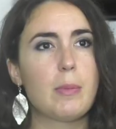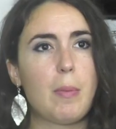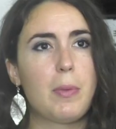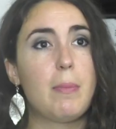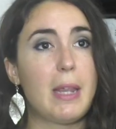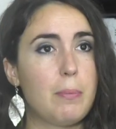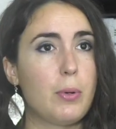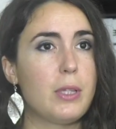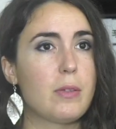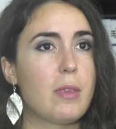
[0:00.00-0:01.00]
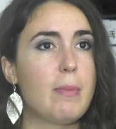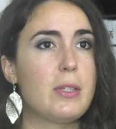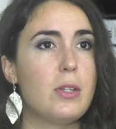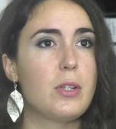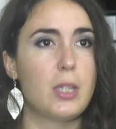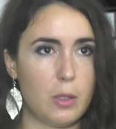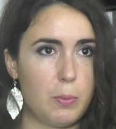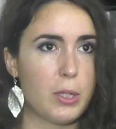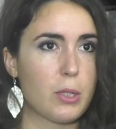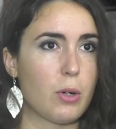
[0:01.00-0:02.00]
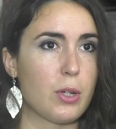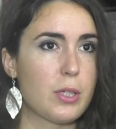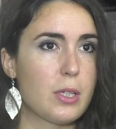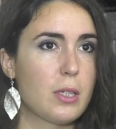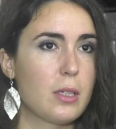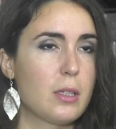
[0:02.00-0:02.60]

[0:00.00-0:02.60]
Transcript: sum up the main points of the message that you put across?